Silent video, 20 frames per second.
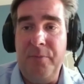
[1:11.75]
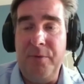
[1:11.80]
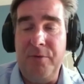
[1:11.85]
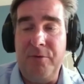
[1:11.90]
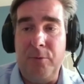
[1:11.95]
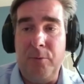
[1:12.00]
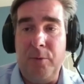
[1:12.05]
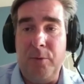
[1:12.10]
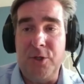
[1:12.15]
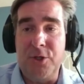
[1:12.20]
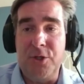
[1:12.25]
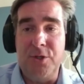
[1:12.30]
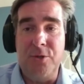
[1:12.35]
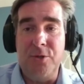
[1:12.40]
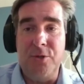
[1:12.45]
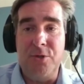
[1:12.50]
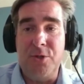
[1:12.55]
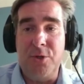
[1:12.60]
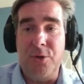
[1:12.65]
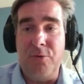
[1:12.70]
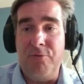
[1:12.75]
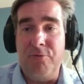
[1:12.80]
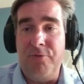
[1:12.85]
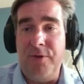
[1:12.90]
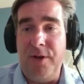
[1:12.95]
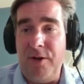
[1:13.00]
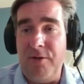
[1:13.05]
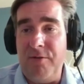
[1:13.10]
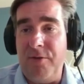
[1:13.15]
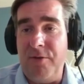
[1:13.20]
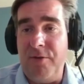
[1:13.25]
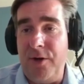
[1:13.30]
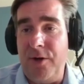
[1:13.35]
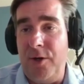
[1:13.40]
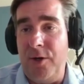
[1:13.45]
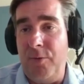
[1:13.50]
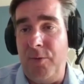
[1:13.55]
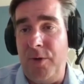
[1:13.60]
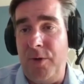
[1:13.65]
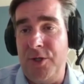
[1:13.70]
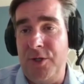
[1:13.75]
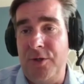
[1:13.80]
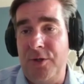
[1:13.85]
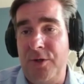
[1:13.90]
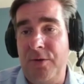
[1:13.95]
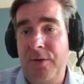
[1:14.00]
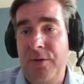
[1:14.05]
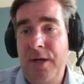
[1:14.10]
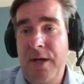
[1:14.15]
for what you do. So you're very, very good at what you do.